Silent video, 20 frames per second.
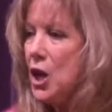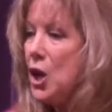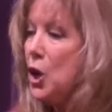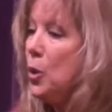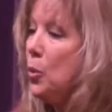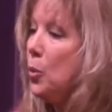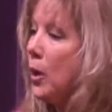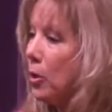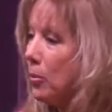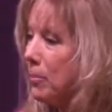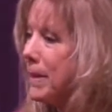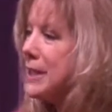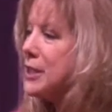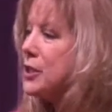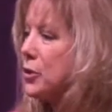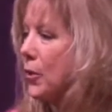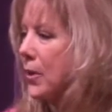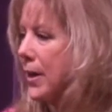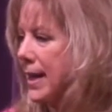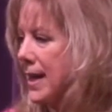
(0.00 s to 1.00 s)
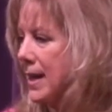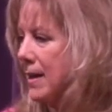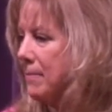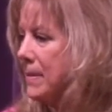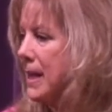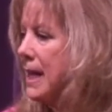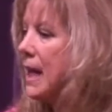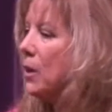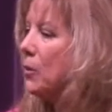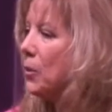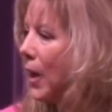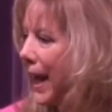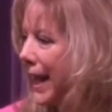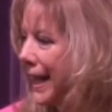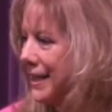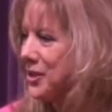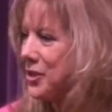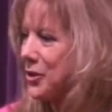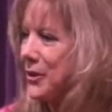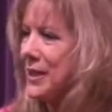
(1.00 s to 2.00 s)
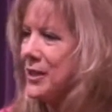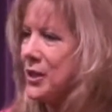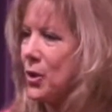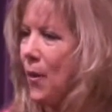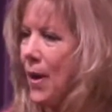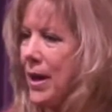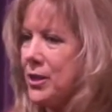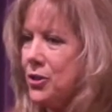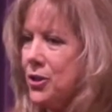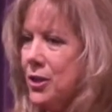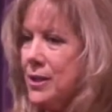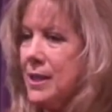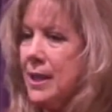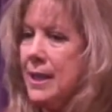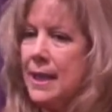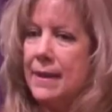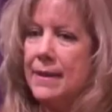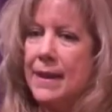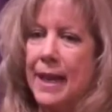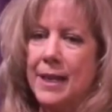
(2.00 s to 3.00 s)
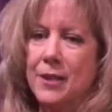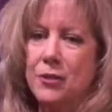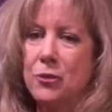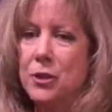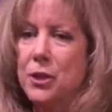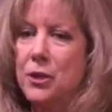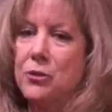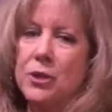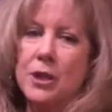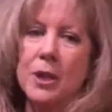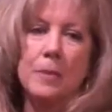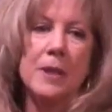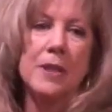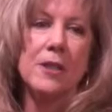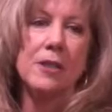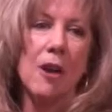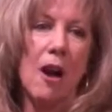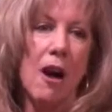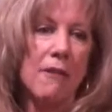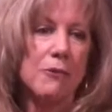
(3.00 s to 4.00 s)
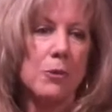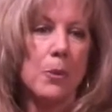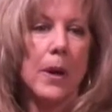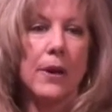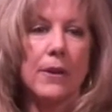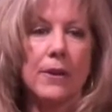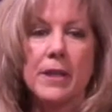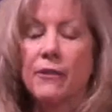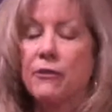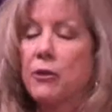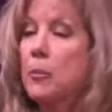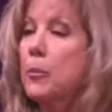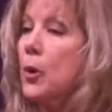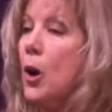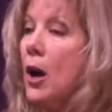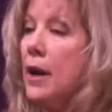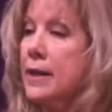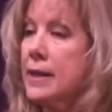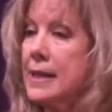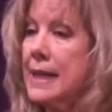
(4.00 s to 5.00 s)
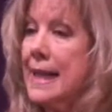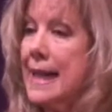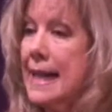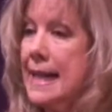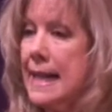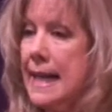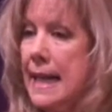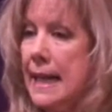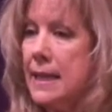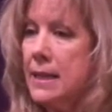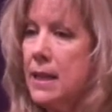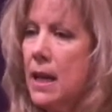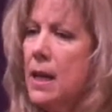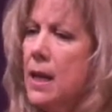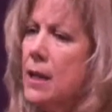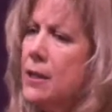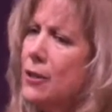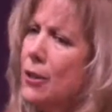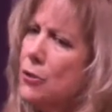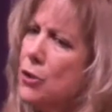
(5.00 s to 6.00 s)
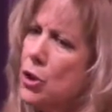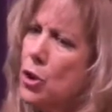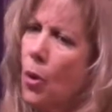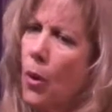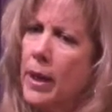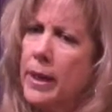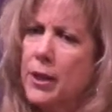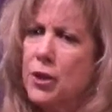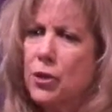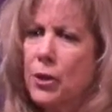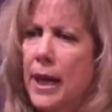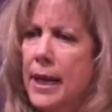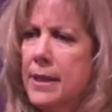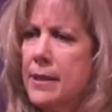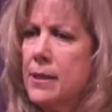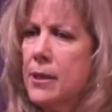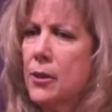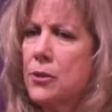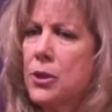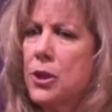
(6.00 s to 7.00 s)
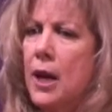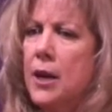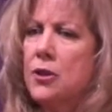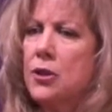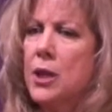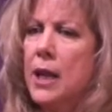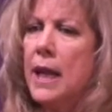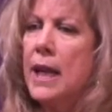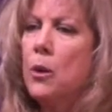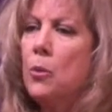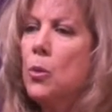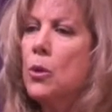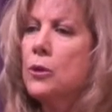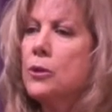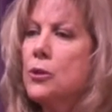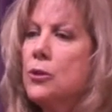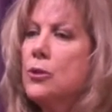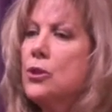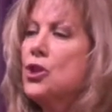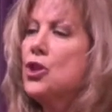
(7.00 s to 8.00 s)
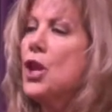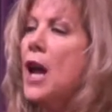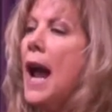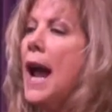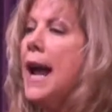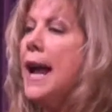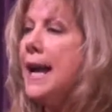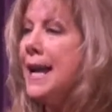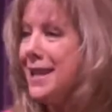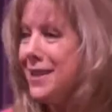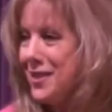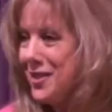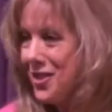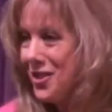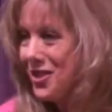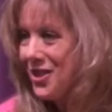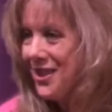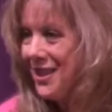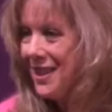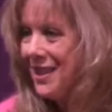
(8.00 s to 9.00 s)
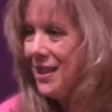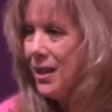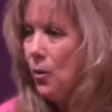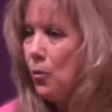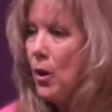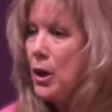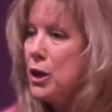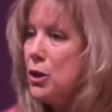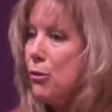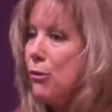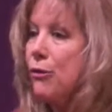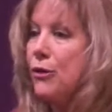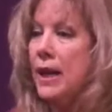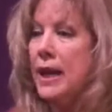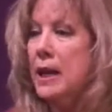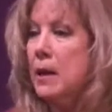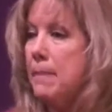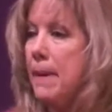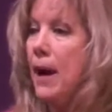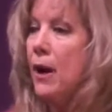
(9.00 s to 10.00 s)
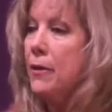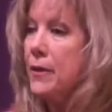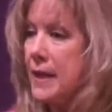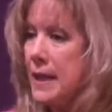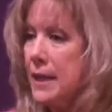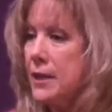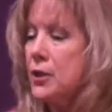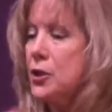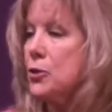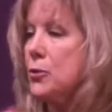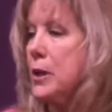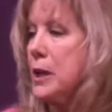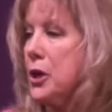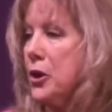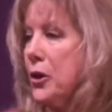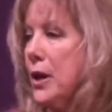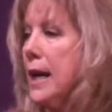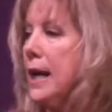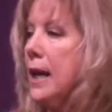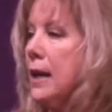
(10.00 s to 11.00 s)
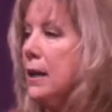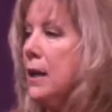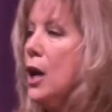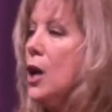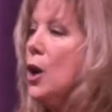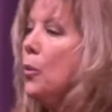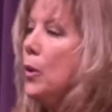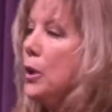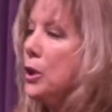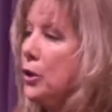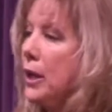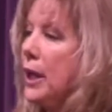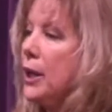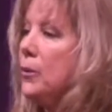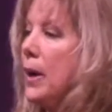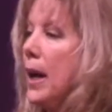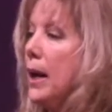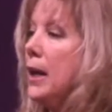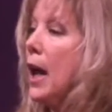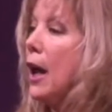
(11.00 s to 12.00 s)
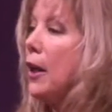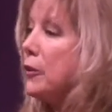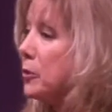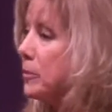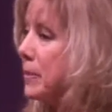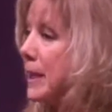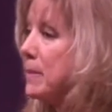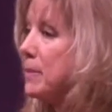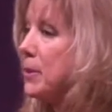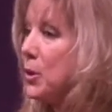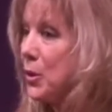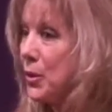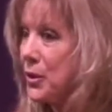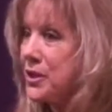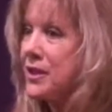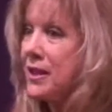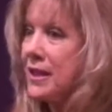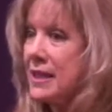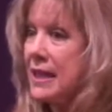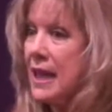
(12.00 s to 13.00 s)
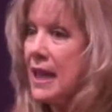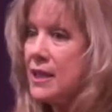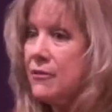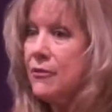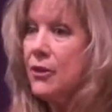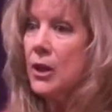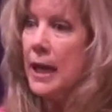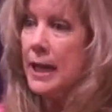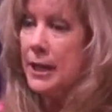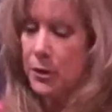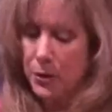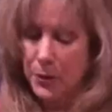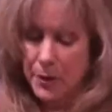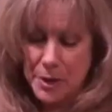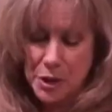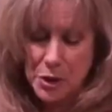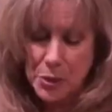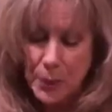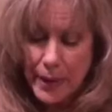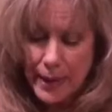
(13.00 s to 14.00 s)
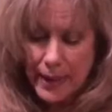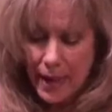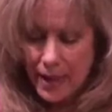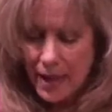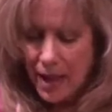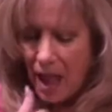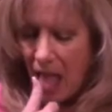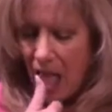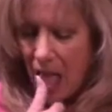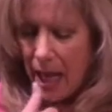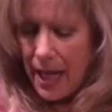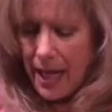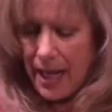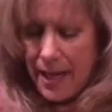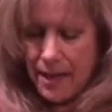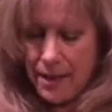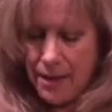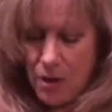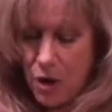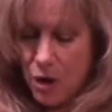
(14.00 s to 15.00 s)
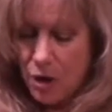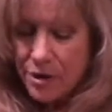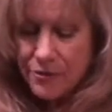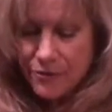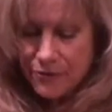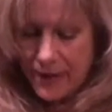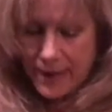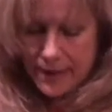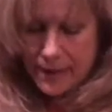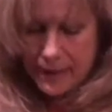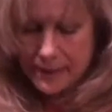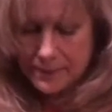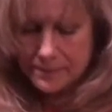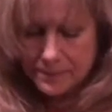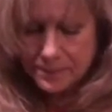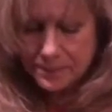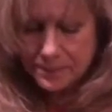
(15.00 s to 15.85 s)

who will mentor him and will answer his questions, and they introduced him to software and different products that he needs. So join a trade association. It will change what you think about the industry you're in when you get around other people who are successful and who are doing it and aren't failing.